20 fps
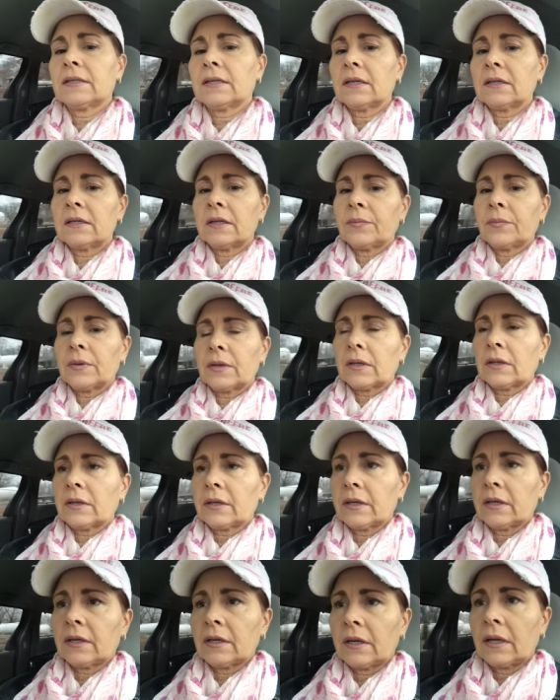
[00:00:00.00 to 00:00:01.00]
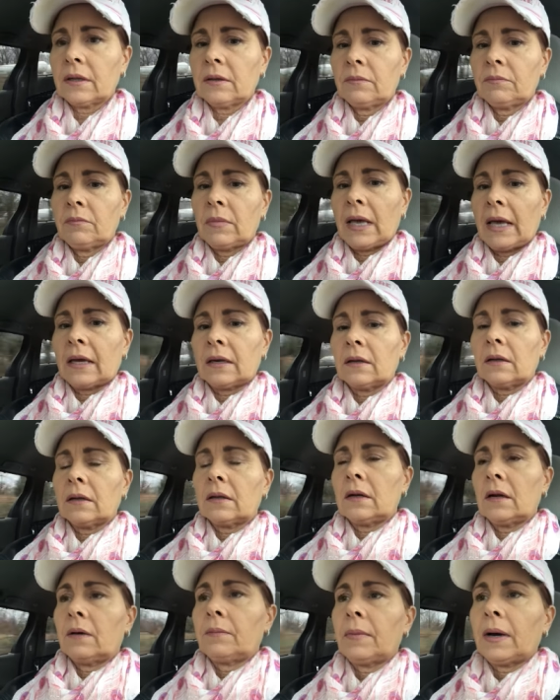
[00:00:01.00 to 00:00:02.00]
I typically can handle it
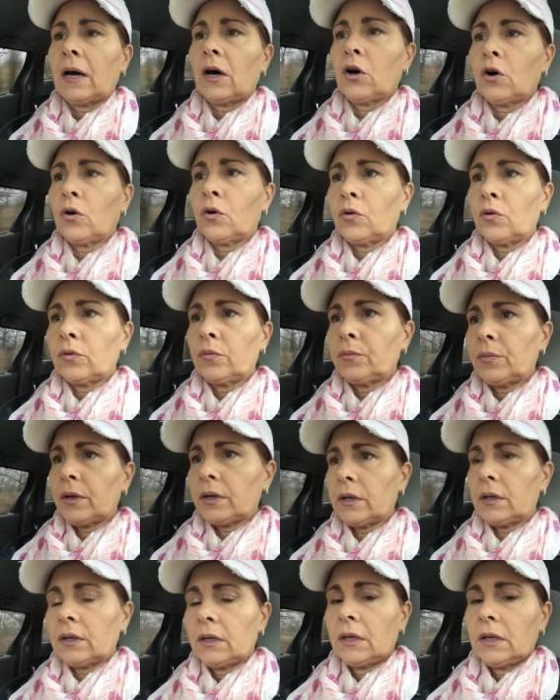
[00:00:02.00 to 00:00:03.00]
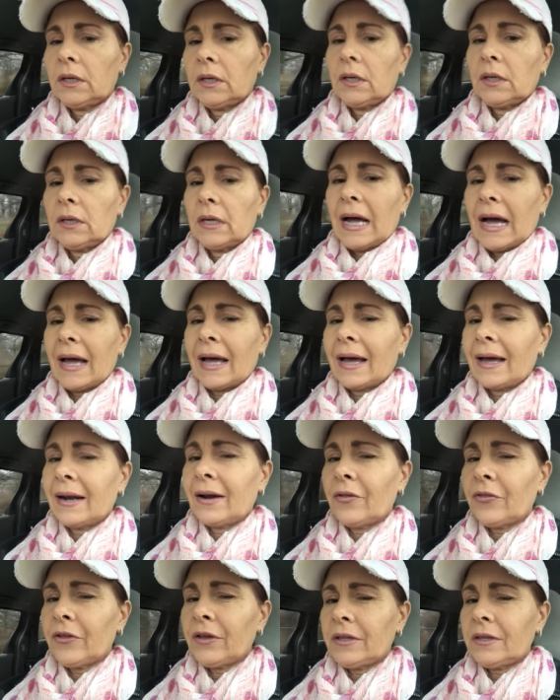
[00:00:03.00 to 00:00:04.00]
on my own, but I,
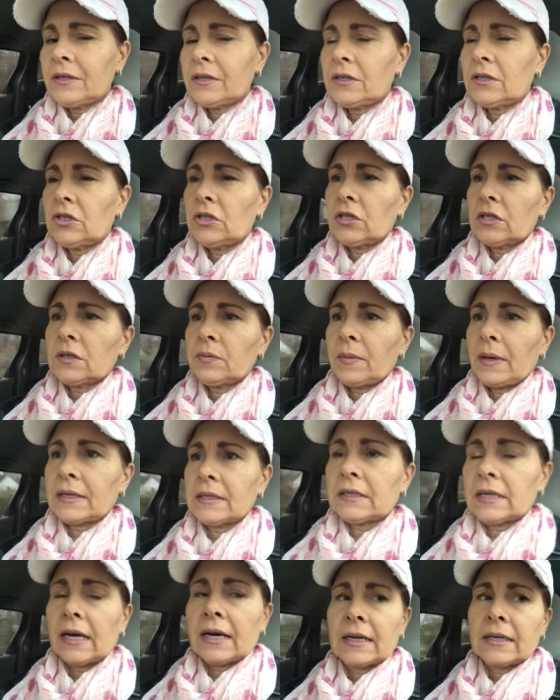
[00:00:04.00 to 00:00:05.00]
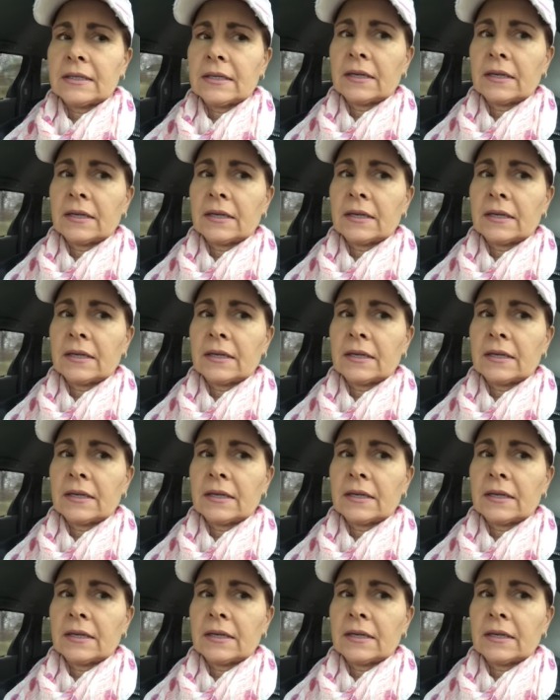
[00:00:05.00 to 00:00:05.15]
don't think this is just mastitis.